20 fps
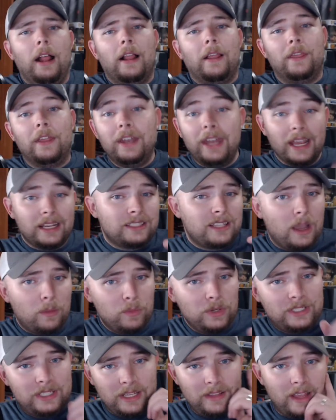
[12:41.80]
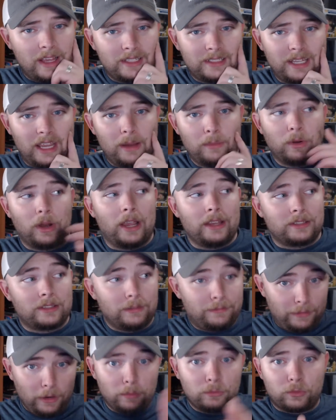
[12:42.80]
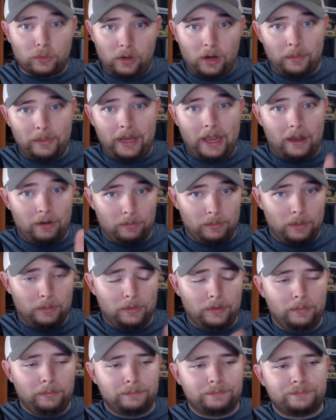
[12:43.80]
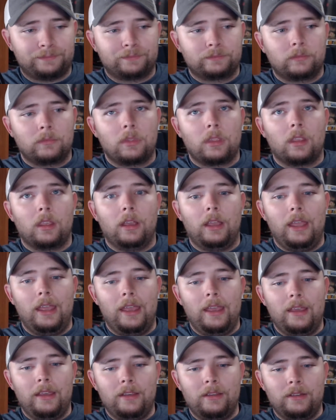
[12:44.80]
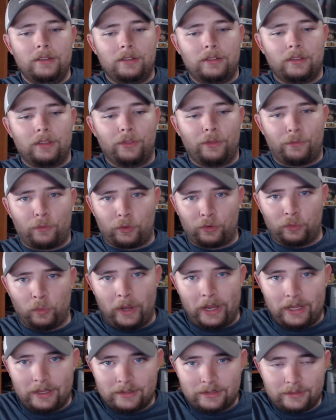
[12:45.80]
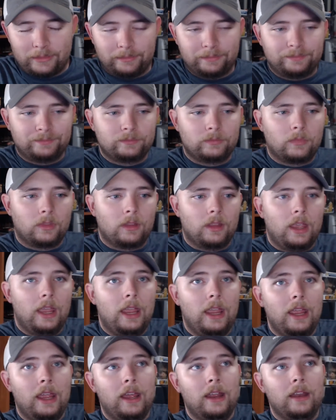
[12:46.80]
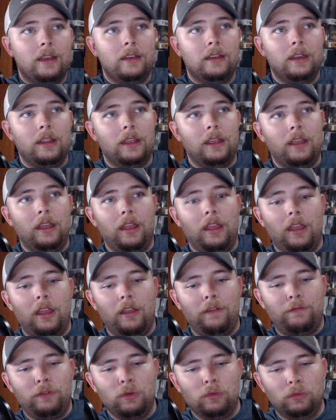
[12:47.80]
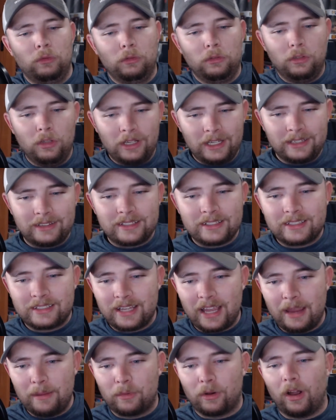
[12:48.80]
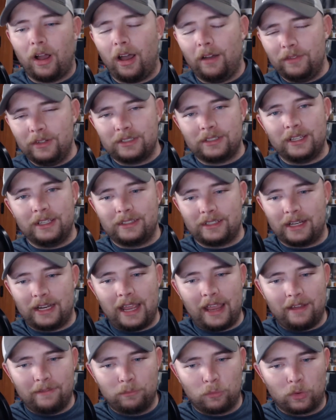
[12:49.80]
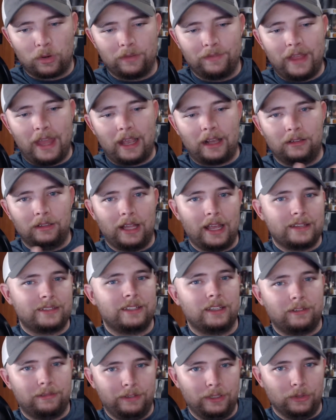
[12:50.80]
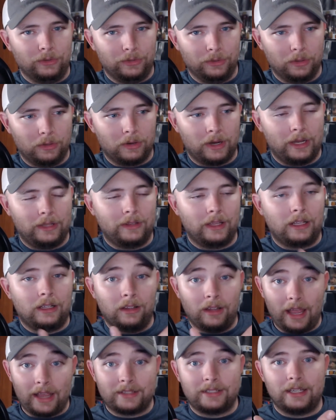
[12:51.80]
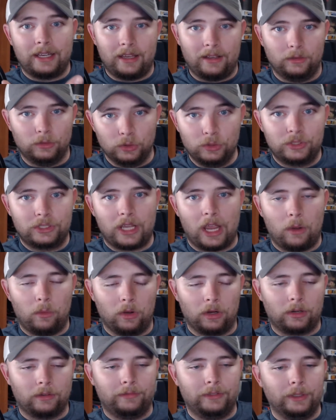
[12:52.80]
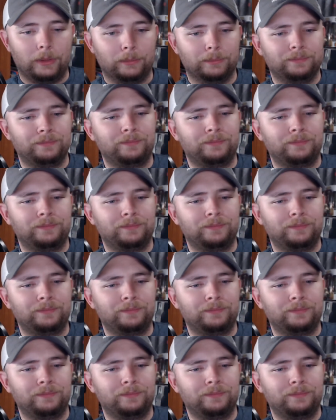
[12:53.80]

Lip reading: The next time we see that saber, as the films were coming out, remember, is The Force Awakens. And if you look at the saber, obviously it's going to have more of that classic feel to it, right? The classic Luke Skywalker feel.